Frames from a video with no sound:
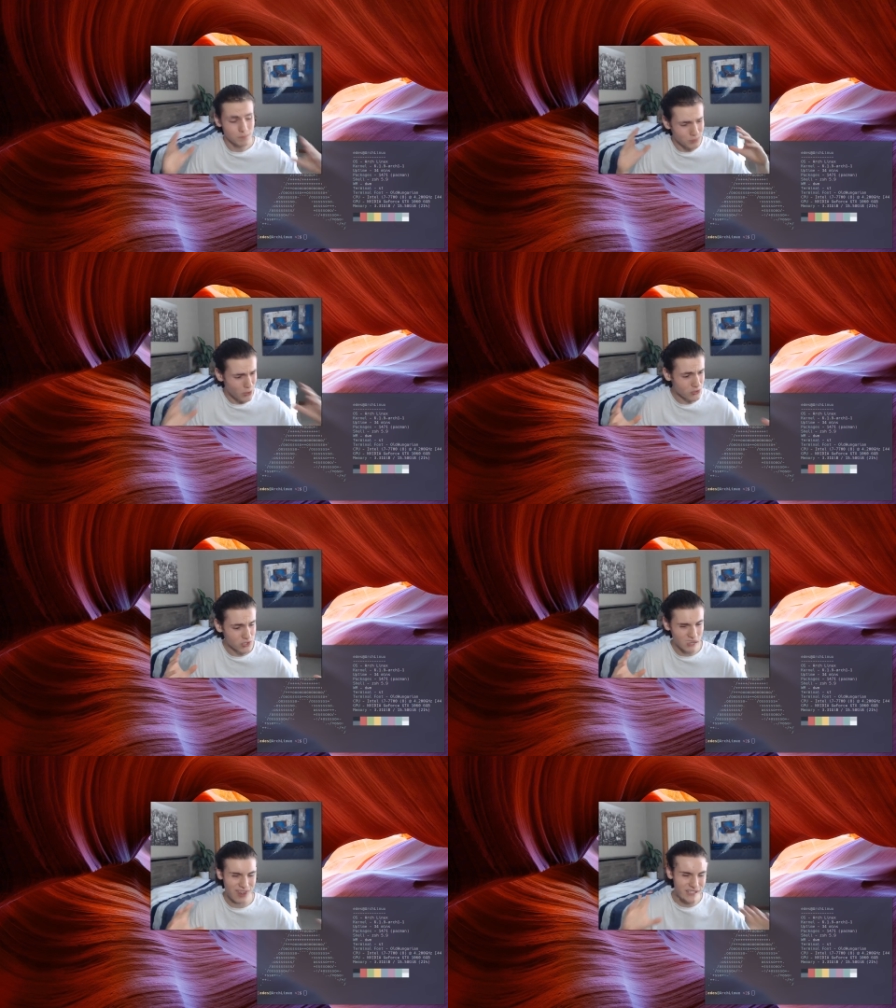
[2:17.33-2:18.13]

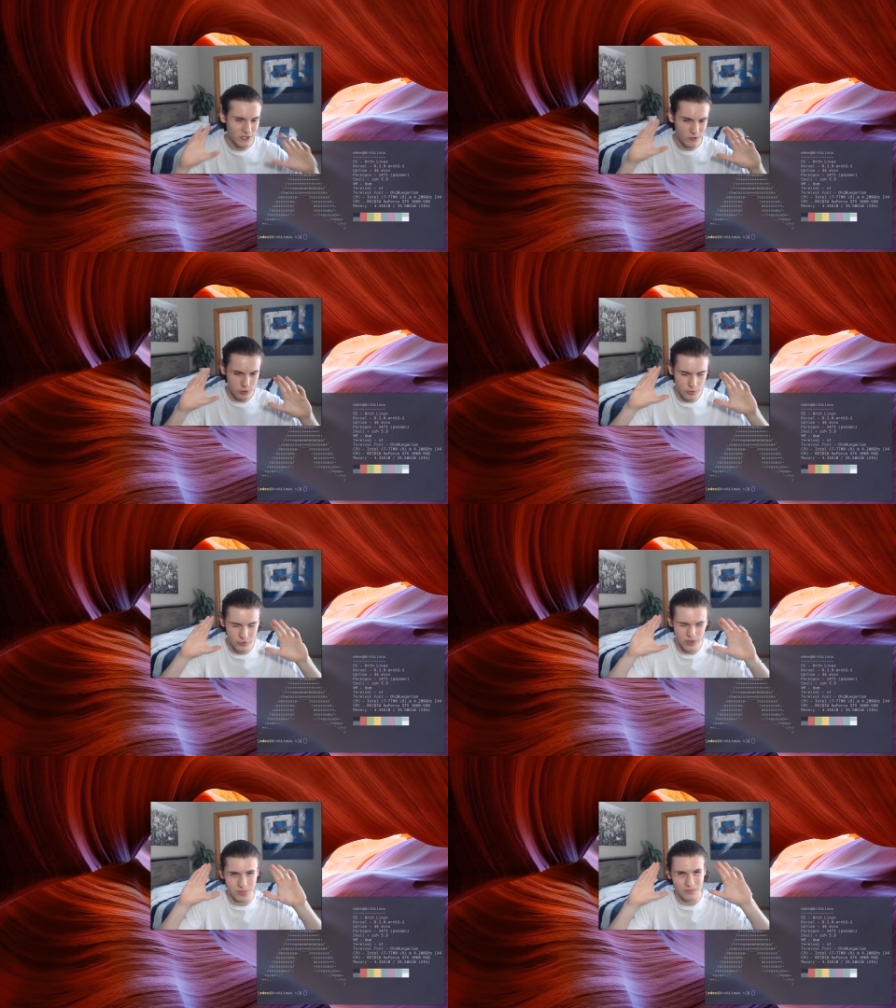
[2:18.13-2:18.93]
also, this is not true on
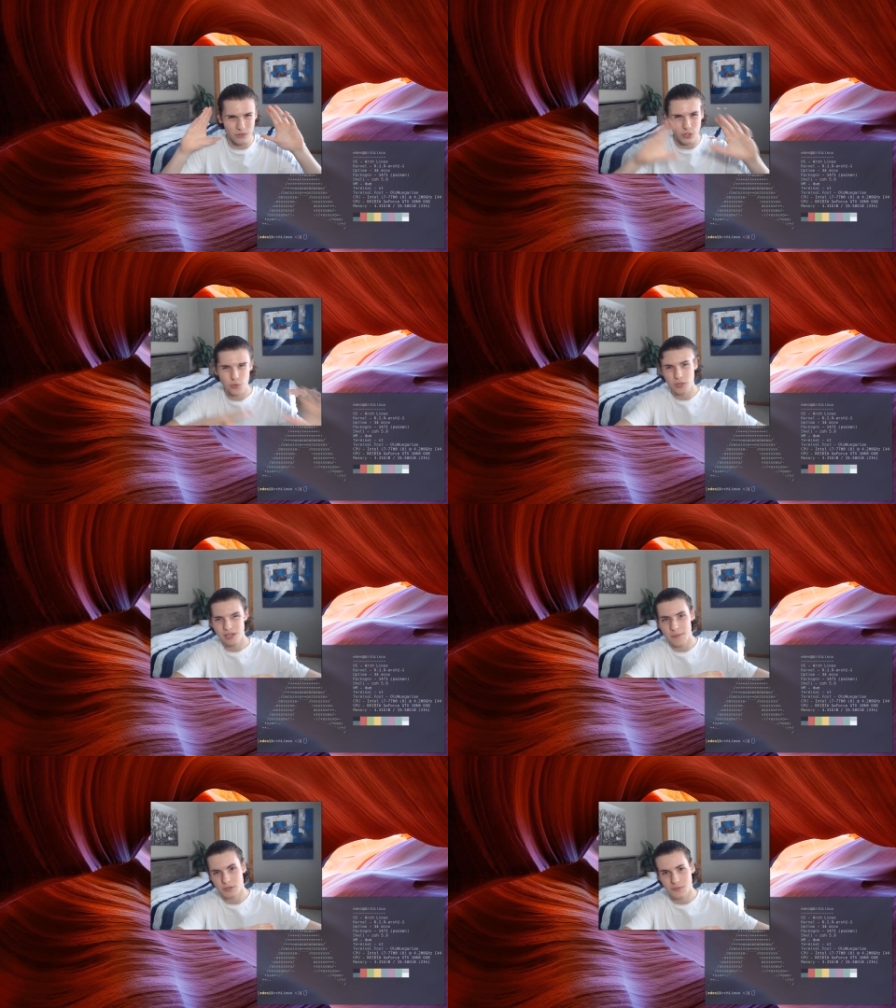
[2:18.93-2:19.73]
the newer
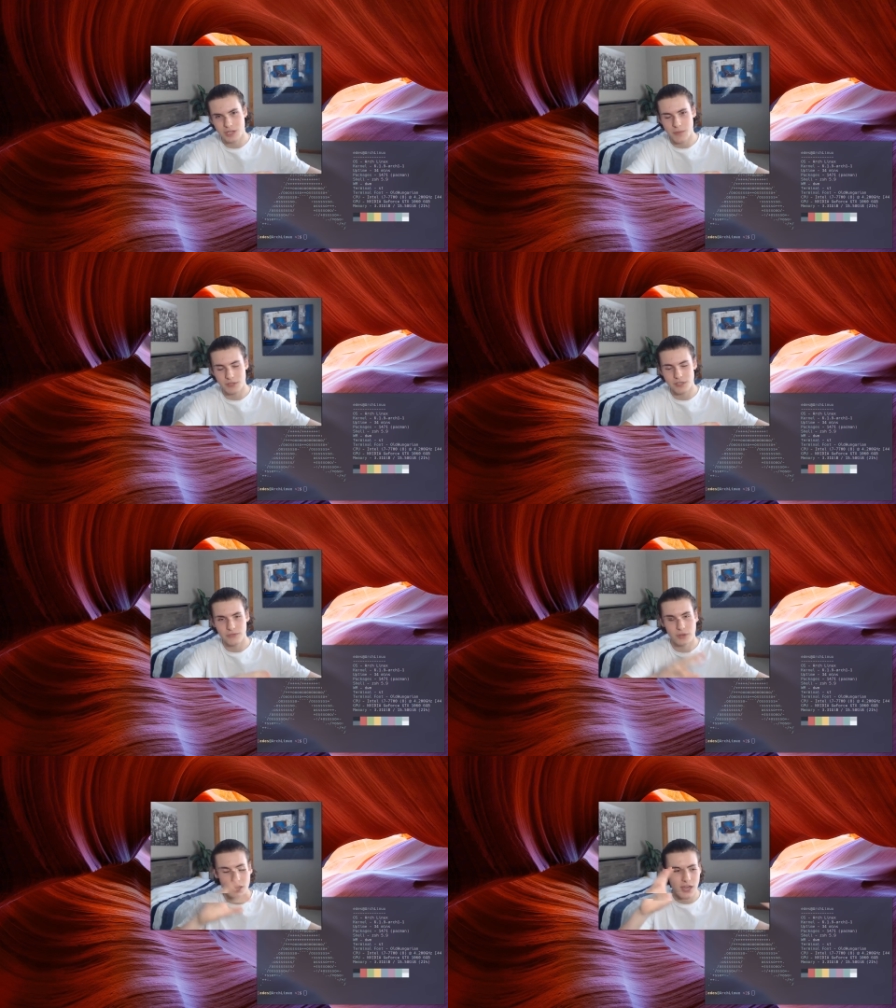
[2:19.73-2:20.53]
laptops, I believe.
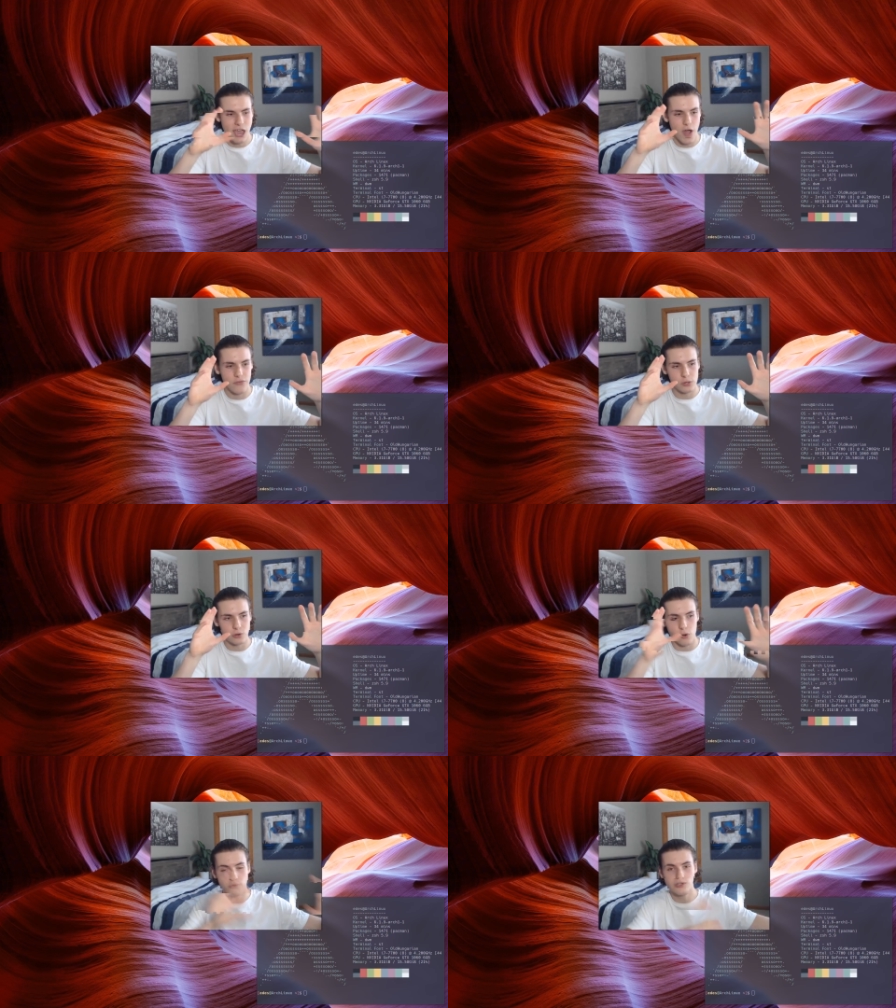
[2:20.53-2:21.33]
However, on
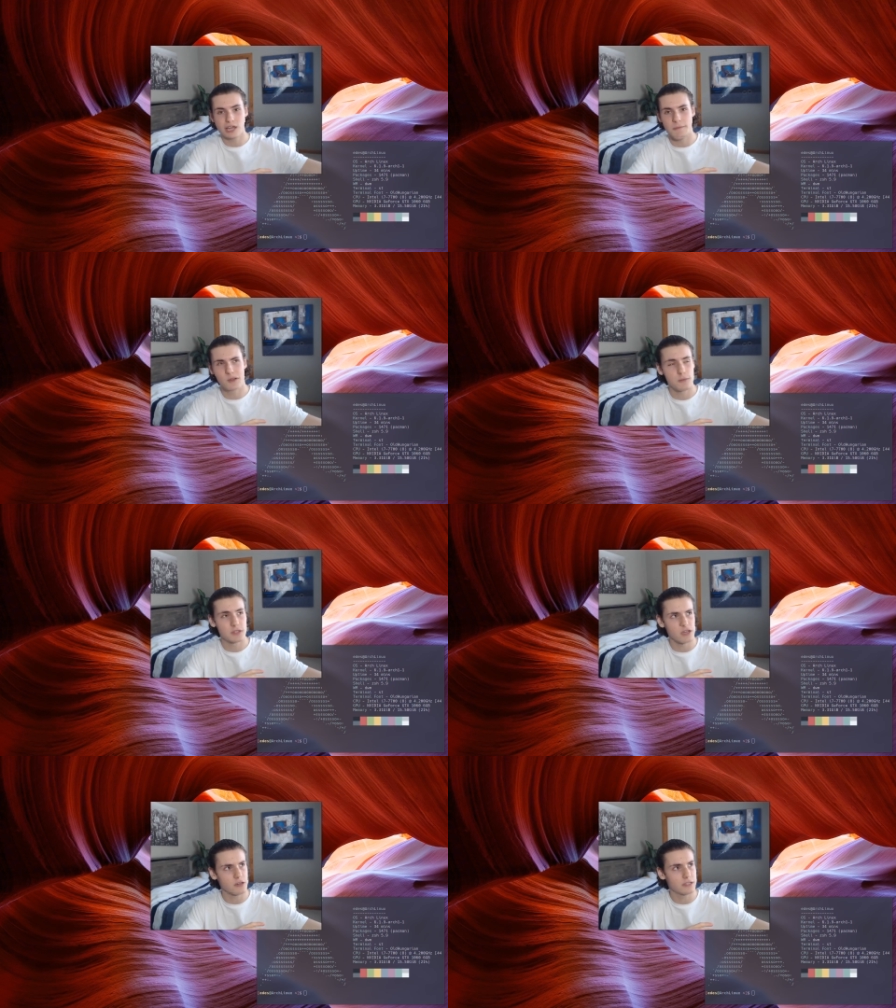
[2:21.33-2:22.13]
older laptops
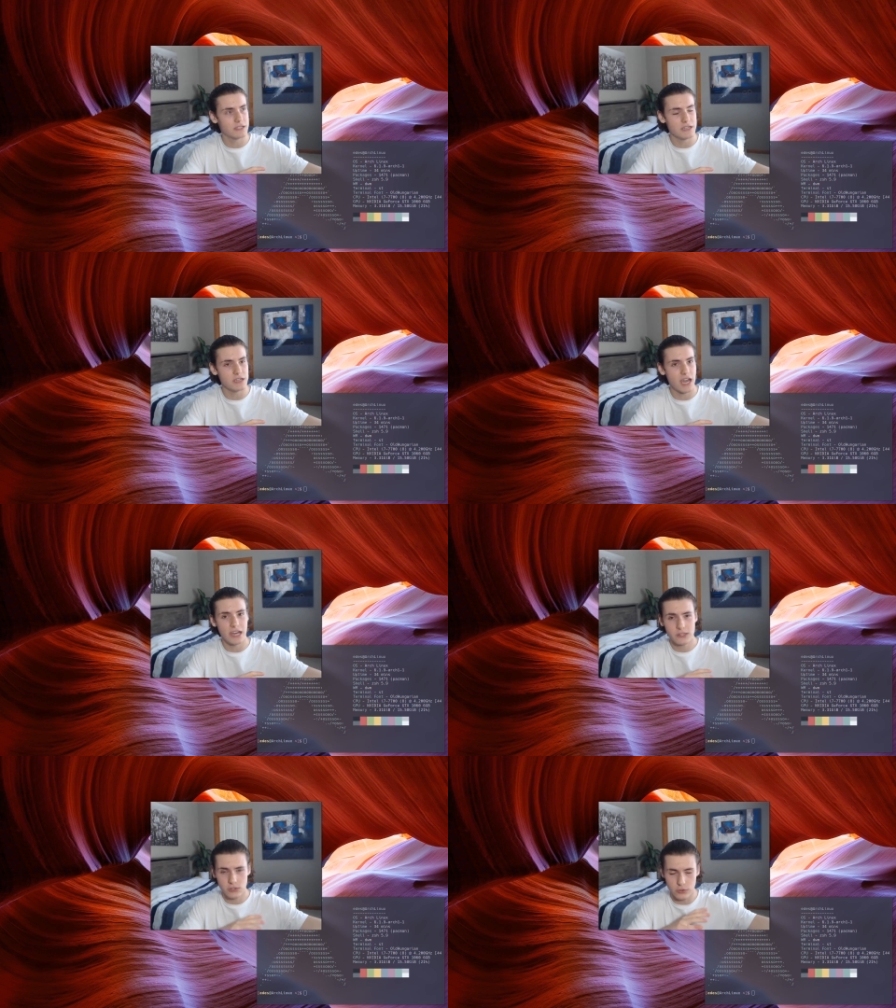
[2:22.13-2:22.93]
like the
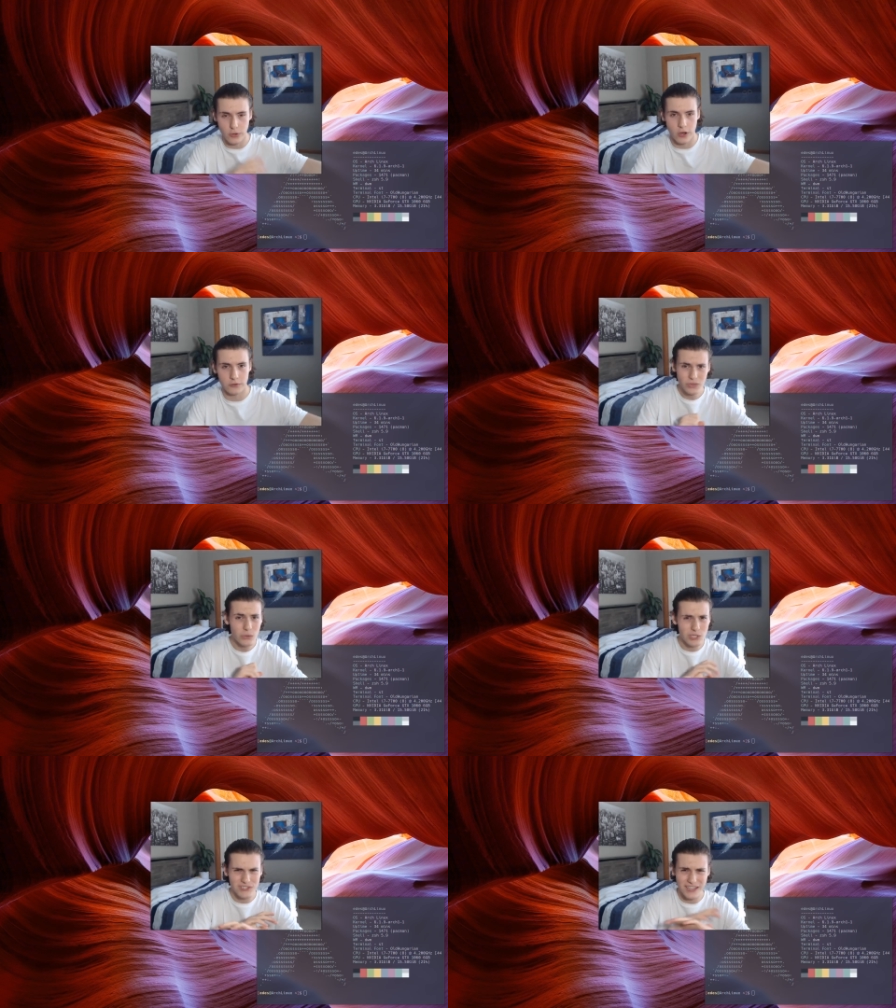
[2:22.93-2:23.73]
X200,
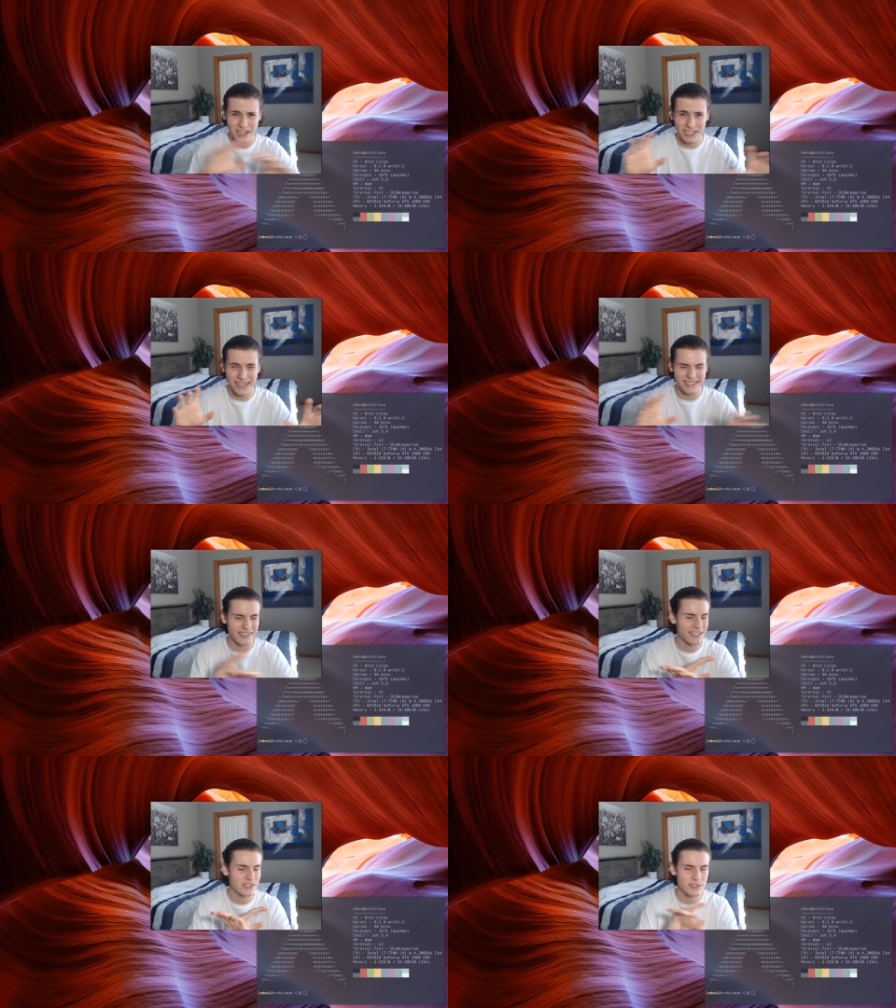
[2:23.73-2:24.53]
which is like a classic,
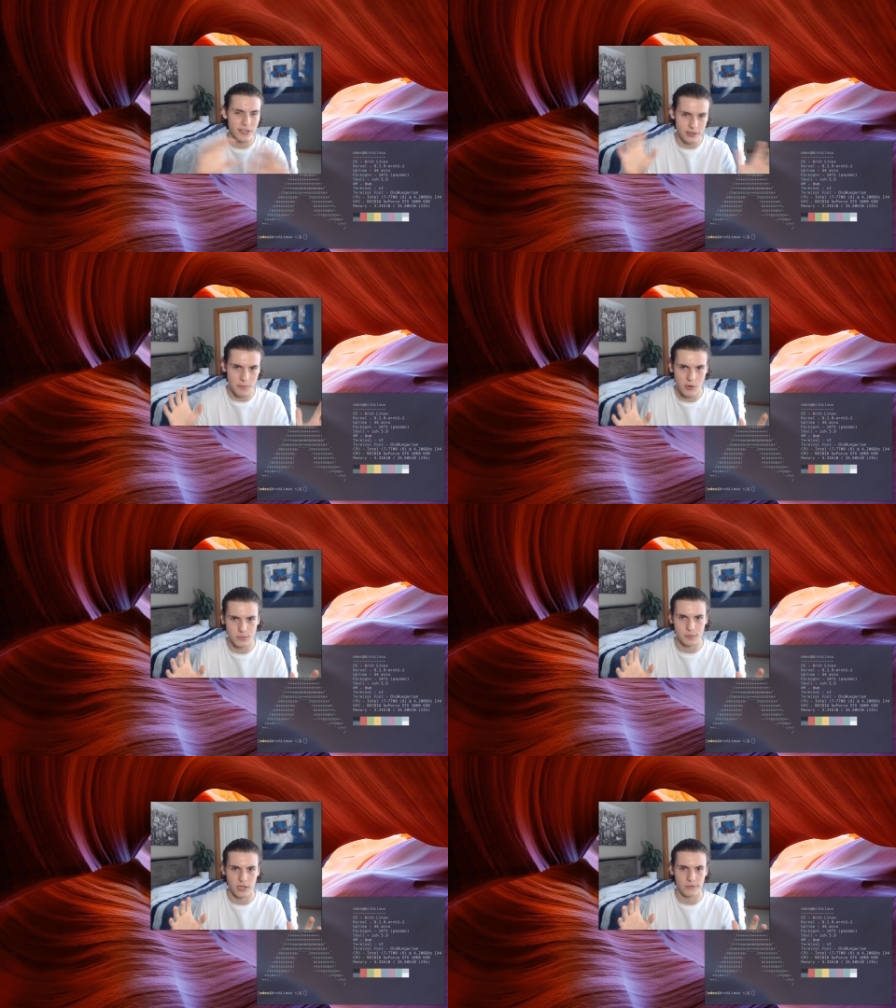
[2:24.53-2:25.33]
that's just like the most
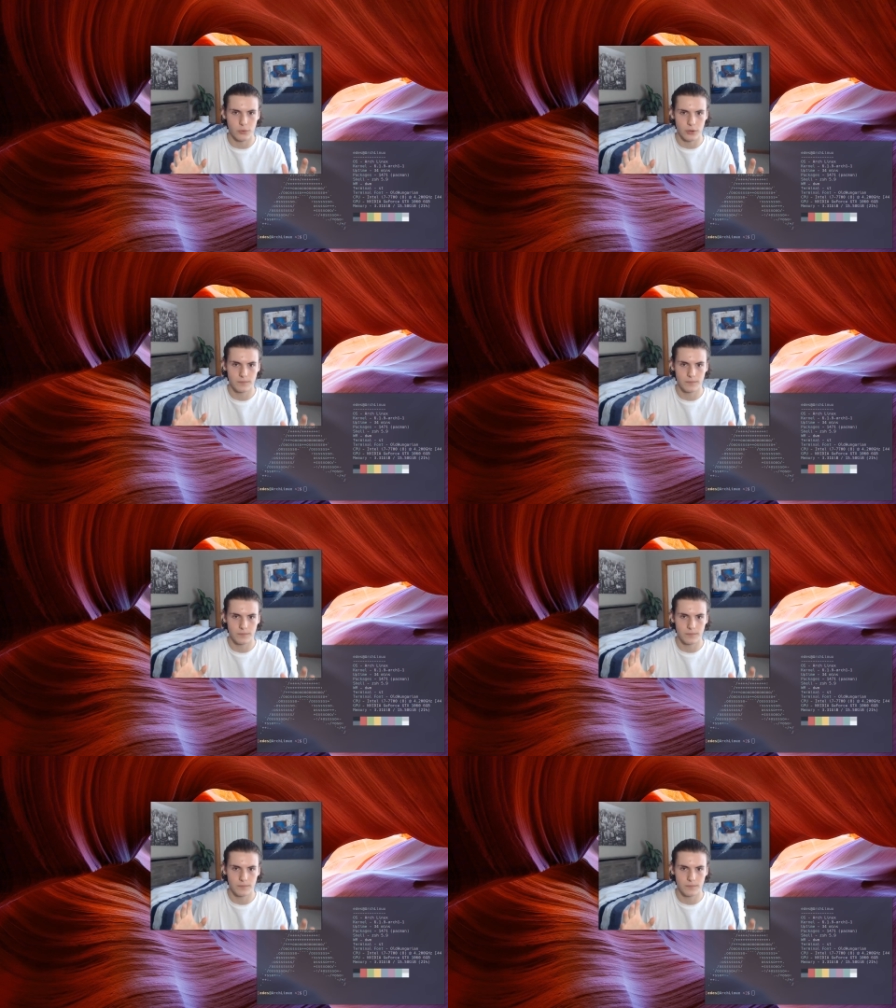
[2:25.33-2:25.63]
beloved one.